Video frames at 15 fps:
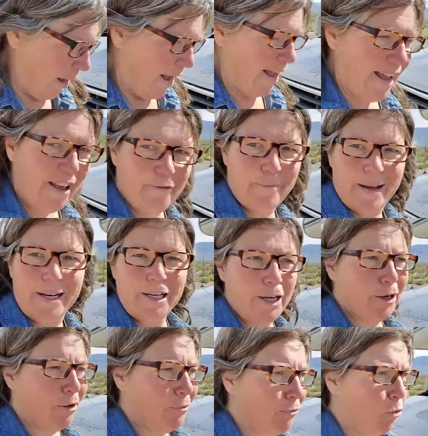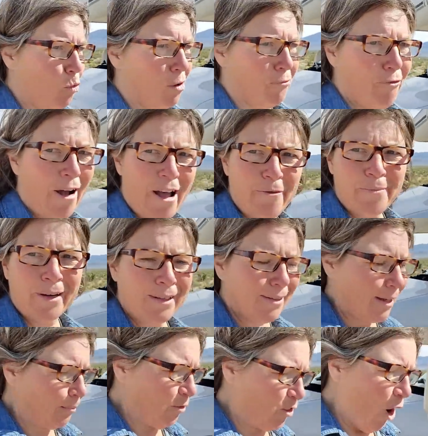I have been here four or five months.
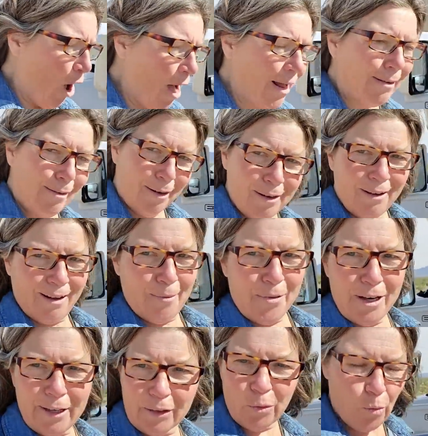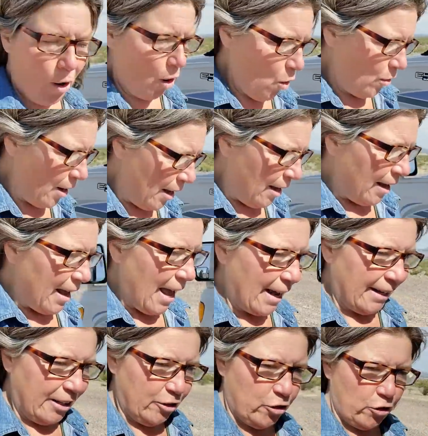I'm done. I'm hitting the road,
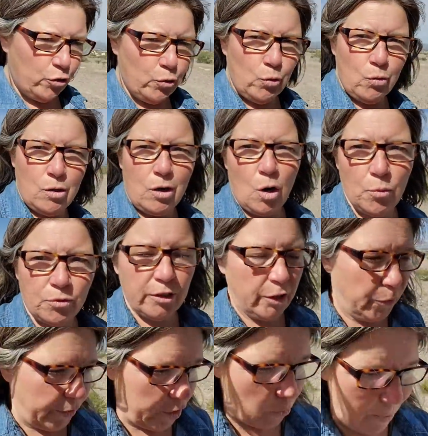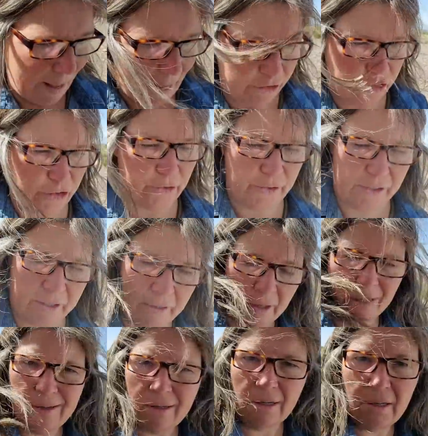heading to hopefully greener pastures.
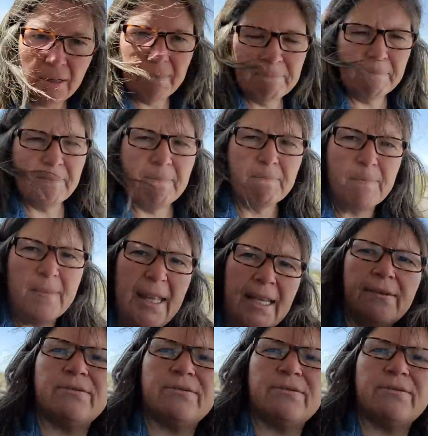I think